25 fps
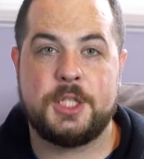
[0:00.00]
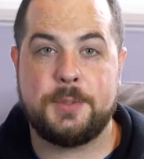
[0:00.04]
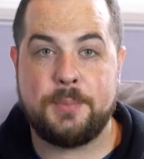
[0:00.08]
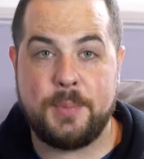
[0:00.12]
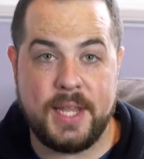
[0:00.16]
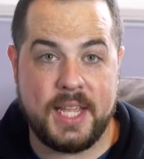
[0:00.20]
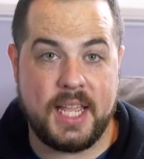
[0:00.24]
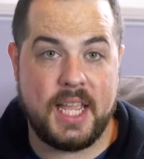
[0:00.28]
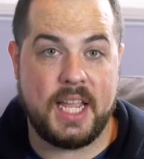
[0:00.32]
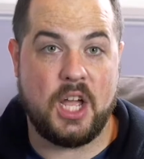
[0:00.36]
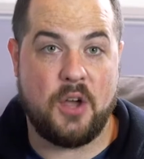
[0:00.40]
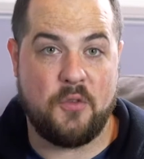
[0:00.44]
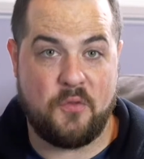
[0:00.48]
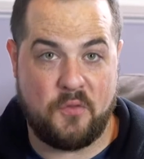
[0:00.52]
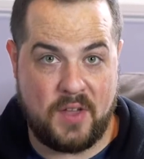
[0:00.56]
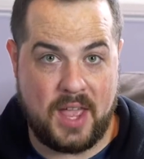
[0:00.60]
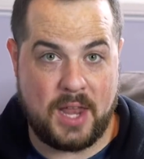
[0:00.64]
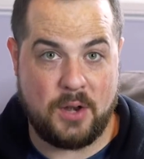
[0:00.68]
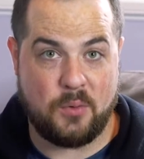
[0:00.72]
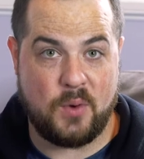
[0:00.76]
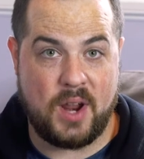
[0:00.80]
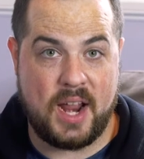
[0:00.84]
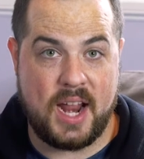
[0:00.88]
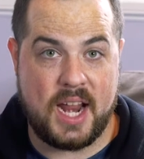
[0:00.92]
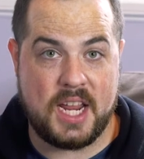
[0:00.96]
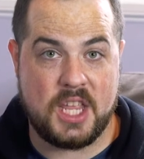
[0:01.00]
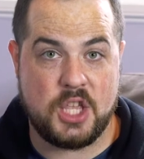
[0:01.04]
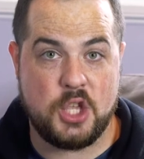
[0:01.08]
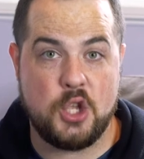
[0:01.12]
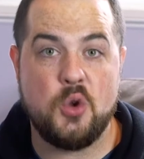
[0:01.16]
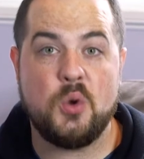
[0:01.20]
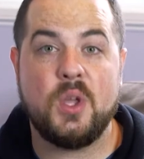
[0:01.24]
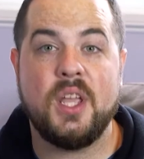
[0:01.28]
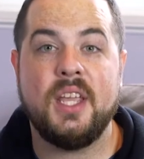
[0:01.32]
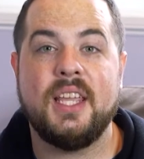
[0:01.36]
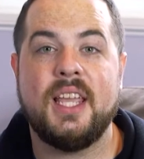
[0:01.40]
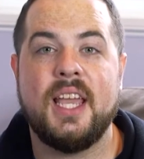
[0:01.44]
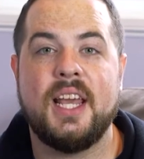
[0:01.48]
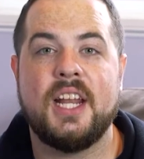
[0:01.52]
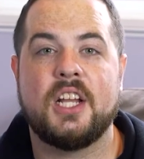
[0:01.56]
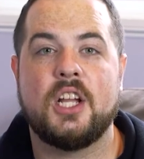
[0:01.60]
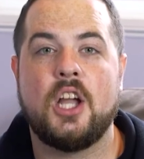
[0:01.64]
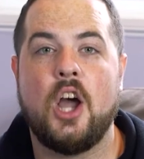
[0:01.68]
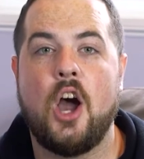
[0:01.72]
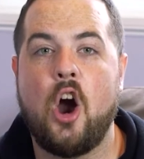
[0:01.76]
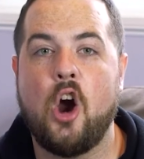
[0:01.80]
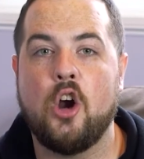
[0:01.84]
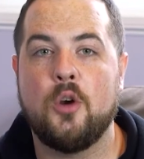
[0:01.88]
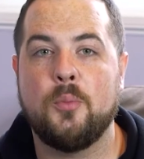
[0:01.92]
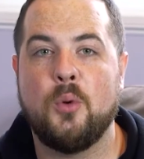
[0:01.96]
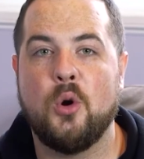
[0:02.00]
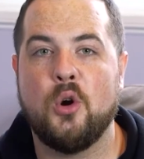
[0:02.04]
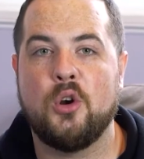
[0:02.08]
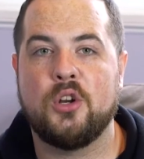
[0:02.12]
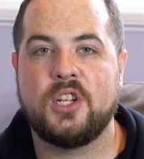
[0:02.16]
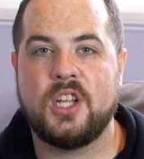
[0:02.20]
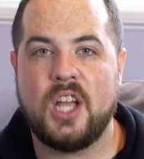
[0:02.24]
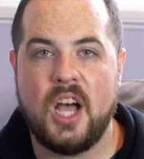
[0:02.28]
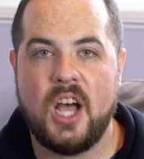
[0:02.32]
Speaking of Fenway, you can get a cardboard